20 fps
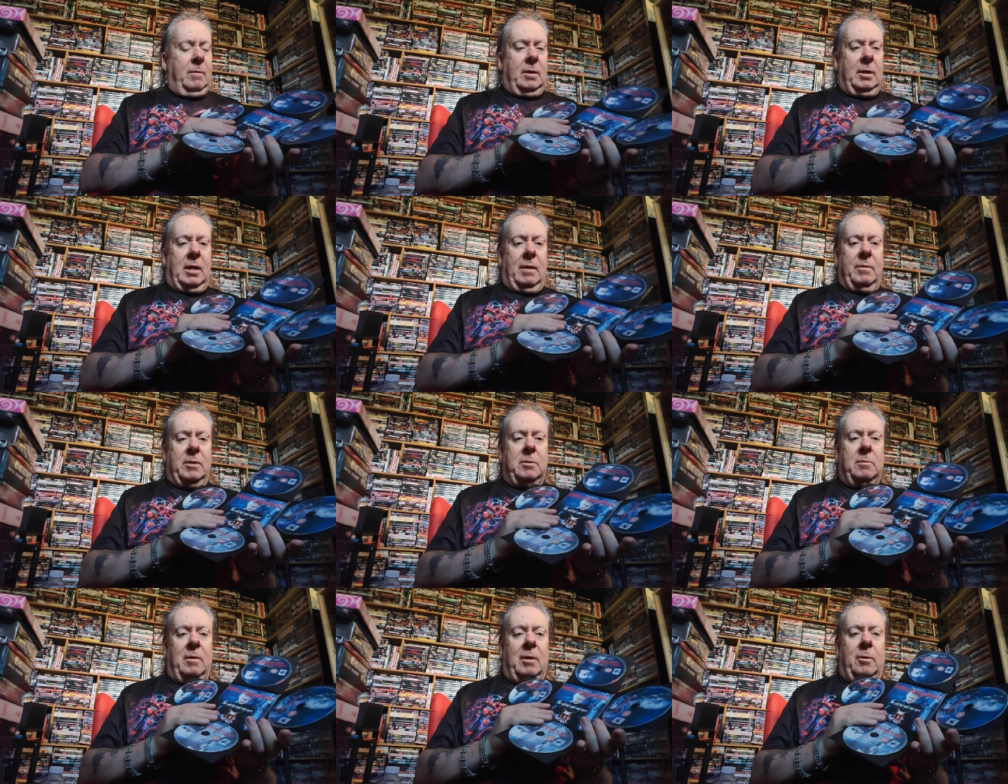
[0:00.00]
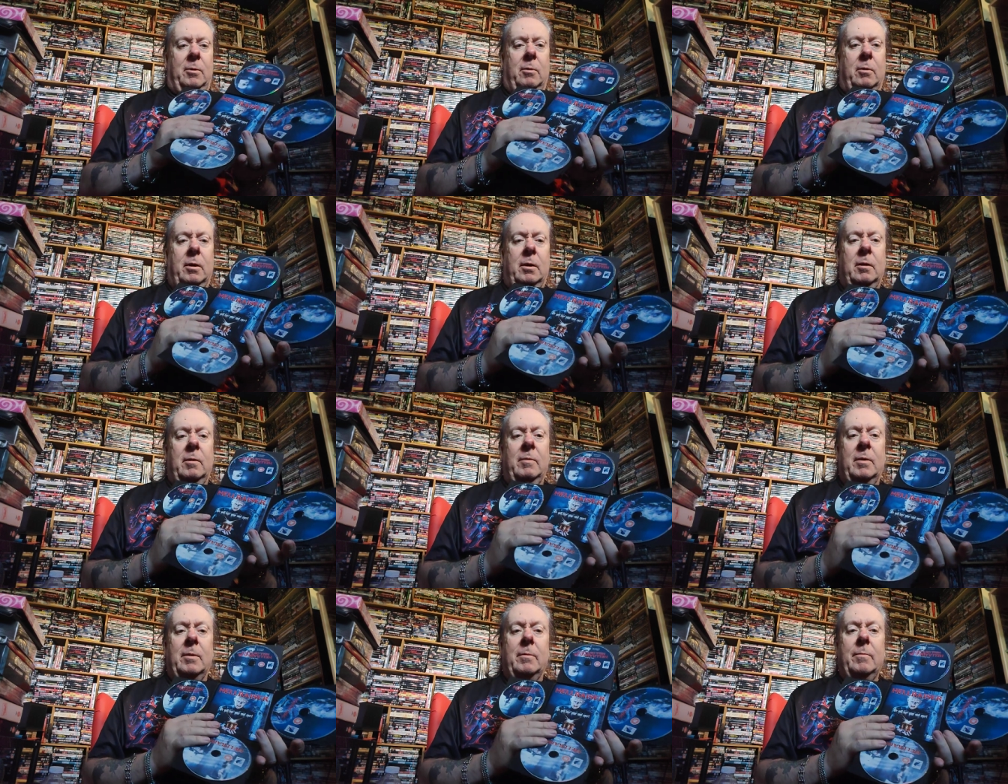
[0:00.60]
get this without knocking
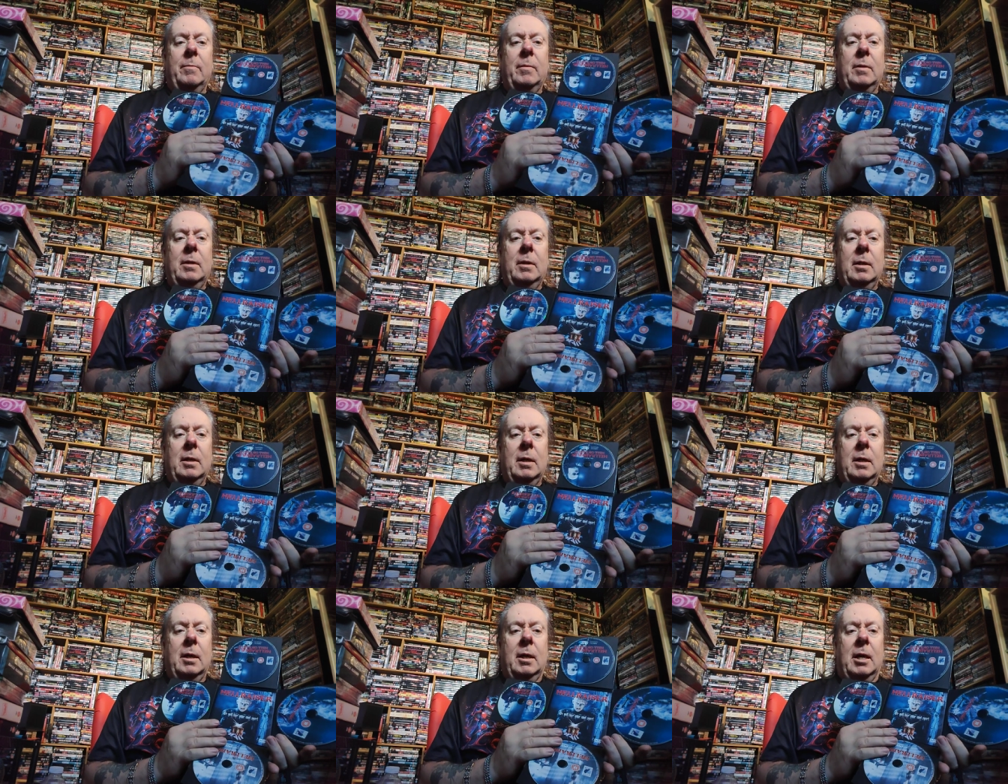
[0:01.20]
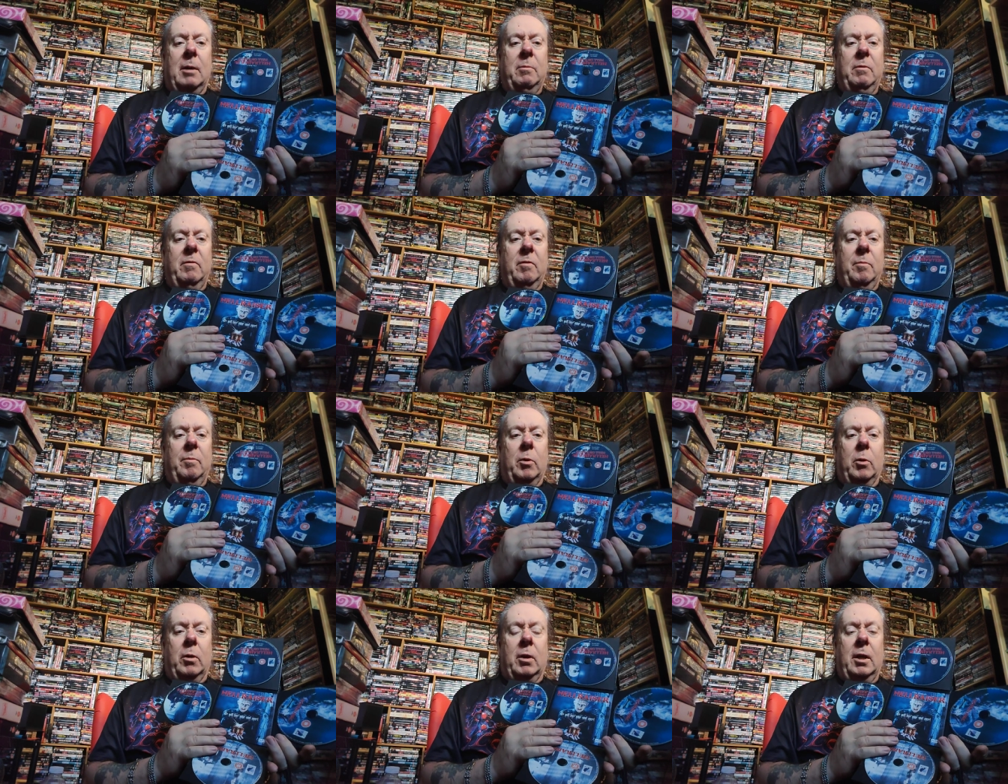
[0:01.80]
over, come with a
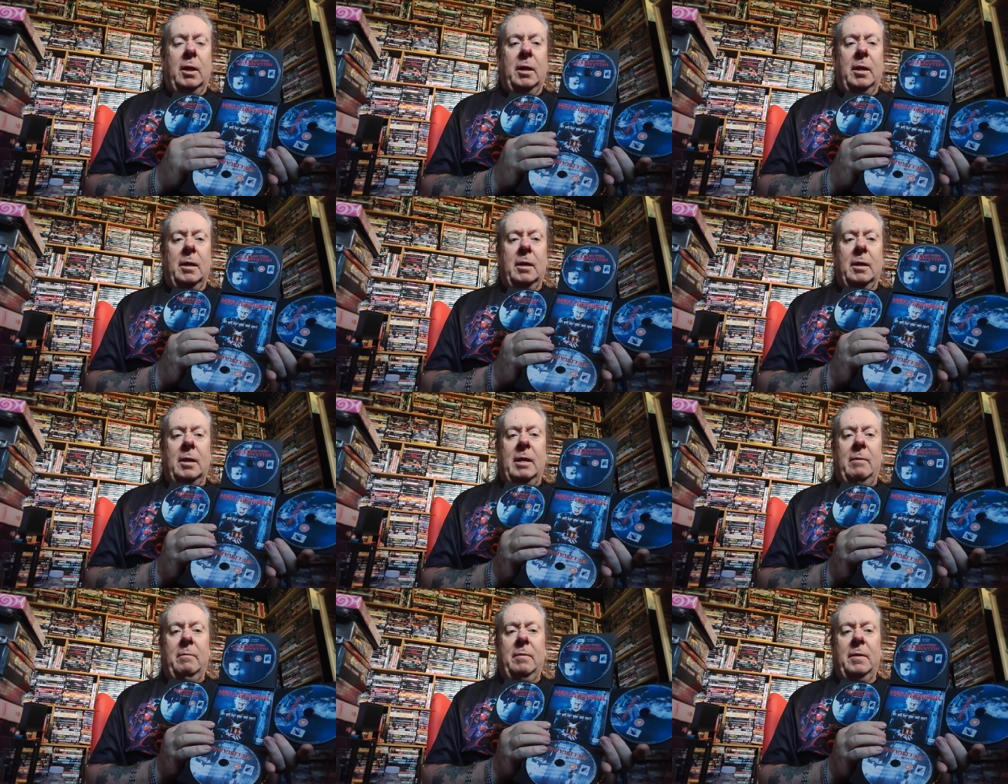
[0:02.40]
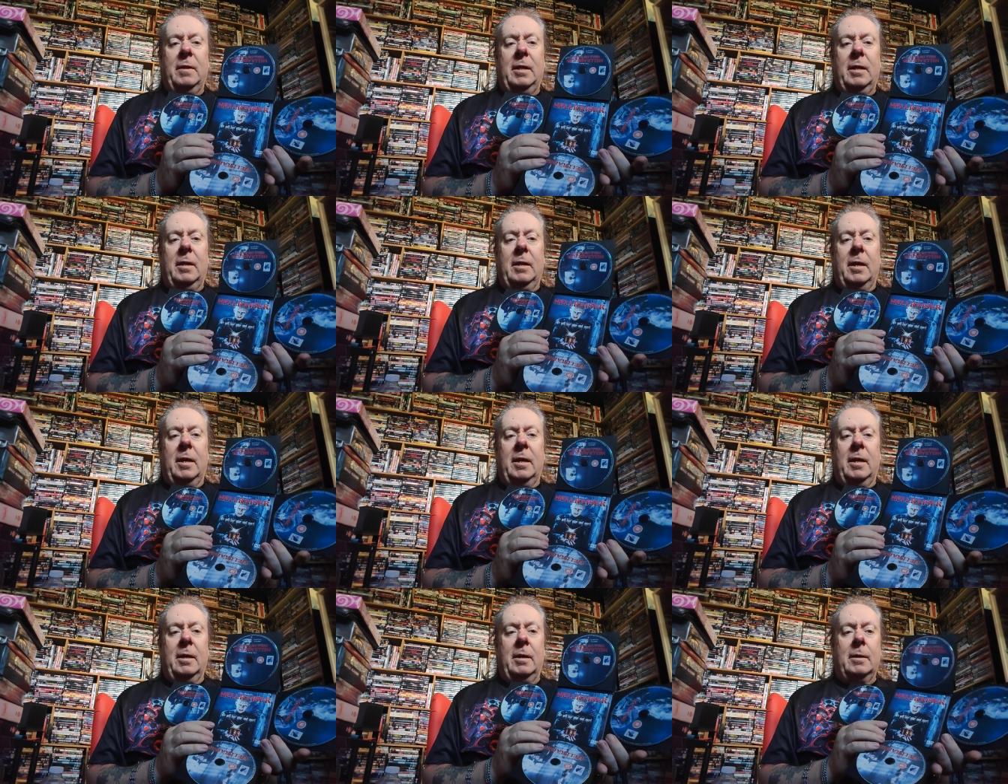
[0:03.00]
booklet and everything in
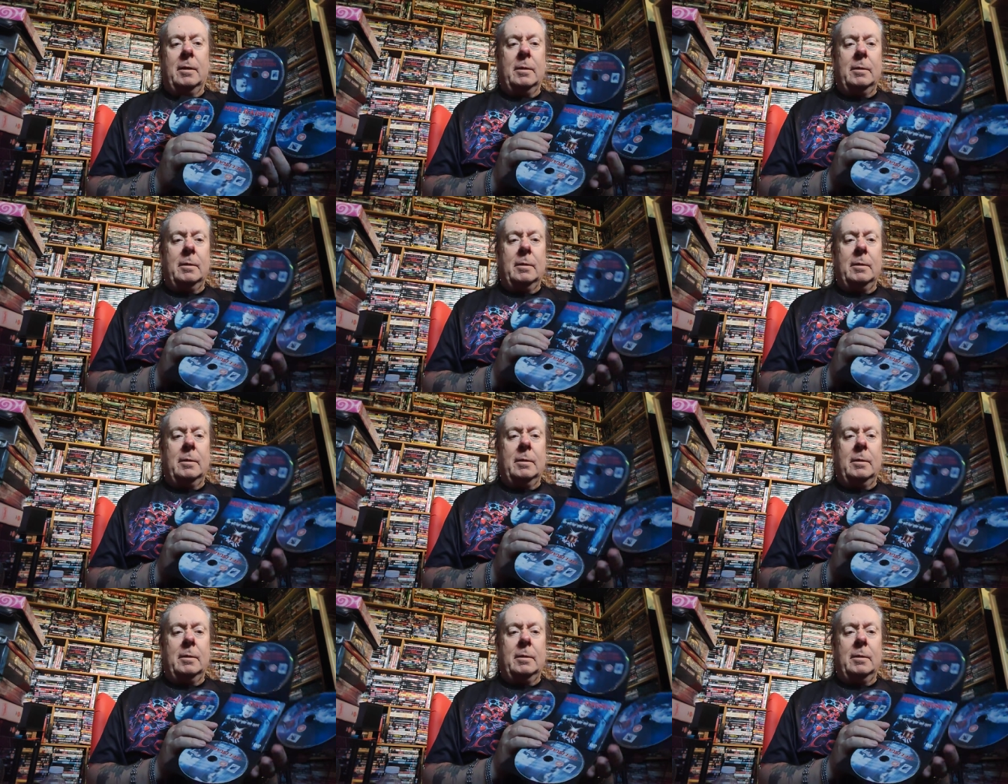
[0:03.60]
there.